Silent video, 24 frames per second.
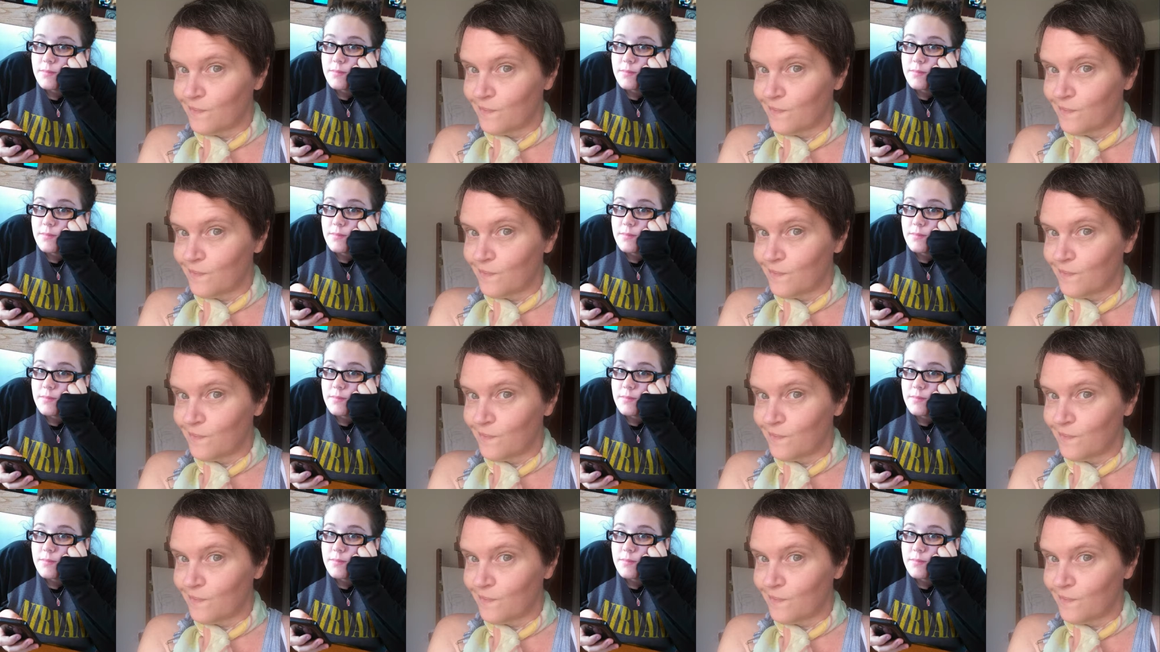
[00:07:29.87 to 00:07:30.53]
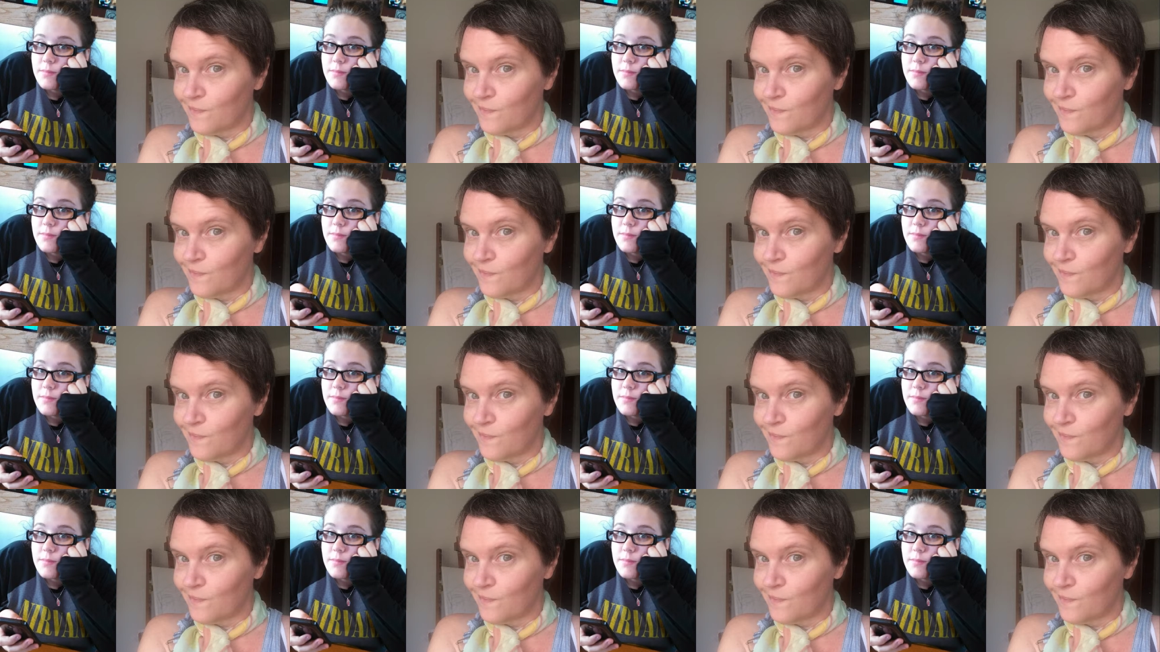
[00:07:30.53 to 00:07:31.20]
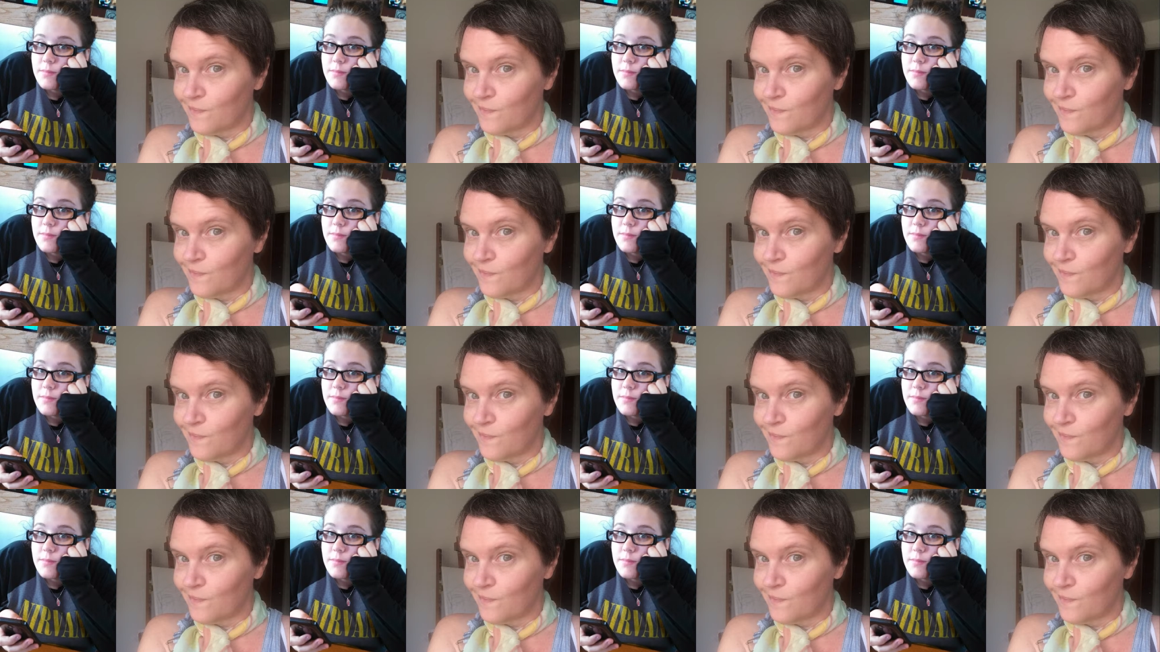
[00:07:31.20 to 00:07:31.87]

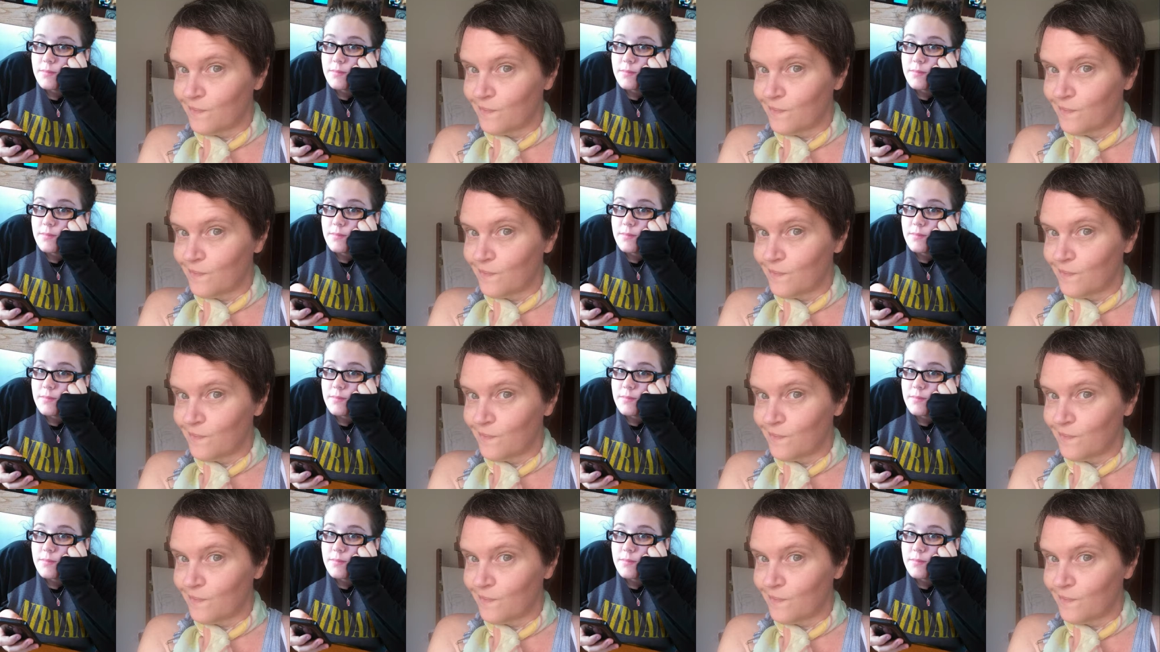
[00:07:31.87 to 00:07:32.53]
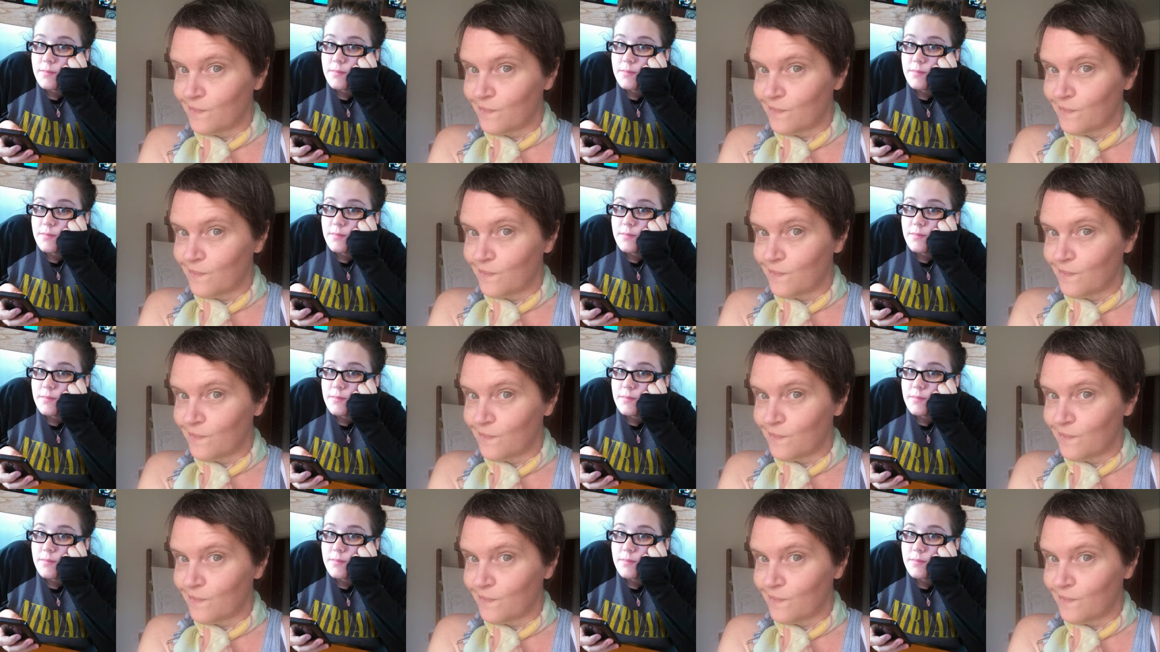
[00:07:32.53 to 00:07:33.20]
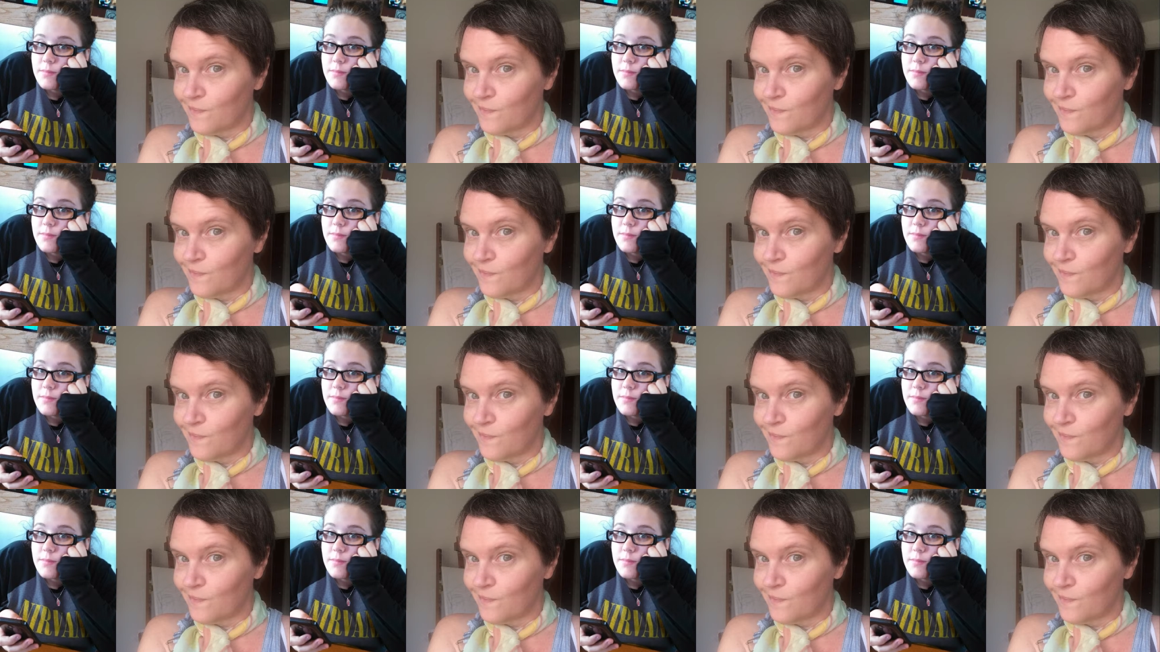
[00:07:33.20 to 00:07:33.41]
Nobody speaks.